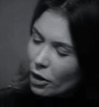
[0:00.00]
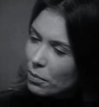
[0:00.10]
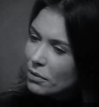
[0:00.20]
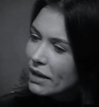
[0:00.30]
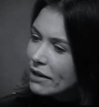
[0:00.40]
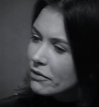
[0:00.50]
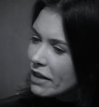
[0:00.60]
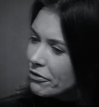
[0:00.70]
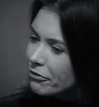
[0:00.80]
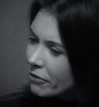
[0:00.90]
problem they,
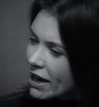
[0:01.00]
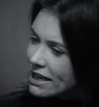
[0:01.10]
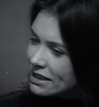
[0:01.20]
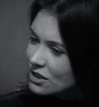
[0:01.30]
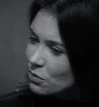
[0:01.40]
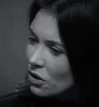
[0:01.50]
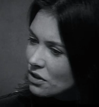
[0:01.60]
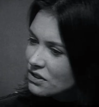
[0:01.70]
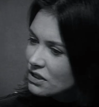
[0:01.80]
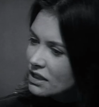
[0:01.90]
they faced
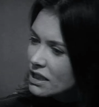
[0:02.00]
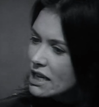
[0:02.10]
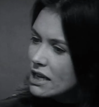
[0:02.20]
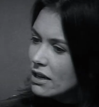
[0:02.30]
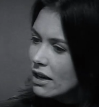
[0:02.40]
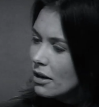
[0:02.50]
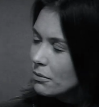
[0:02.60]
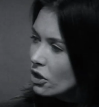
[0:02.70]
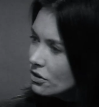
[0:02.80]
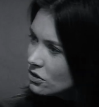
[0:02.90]
was that the
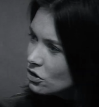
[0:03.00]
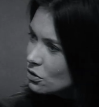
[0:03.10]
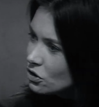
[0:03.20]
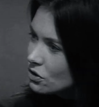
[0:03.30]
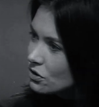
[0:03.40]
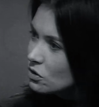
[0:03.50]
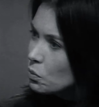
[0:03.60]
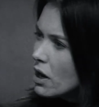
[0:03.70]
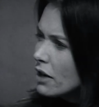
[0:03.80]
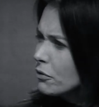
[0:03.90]
um, constitutionals had
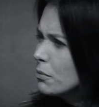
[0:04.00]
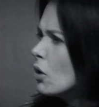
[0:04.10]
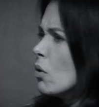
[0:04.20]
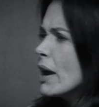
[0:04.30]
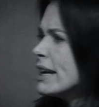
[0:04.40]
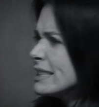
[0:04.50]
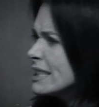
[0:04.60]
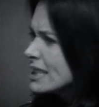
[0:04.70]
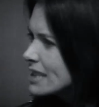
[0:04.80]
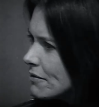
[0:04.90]
worked from oh
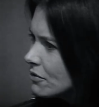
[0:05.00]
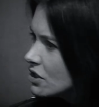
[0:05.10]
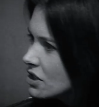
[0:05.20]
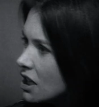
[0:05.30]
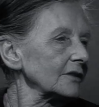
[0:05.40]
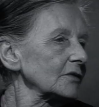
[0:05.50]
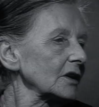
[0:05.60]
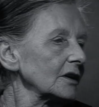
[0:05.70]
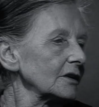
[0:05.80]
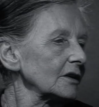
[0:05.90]
1870 yes, exactly. to
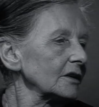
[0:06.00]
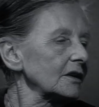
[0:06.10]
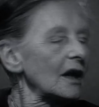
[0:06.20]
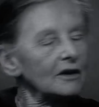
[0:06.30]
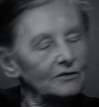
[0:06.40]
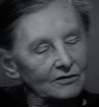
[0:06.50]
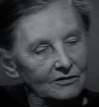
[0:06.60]
90 and got yes.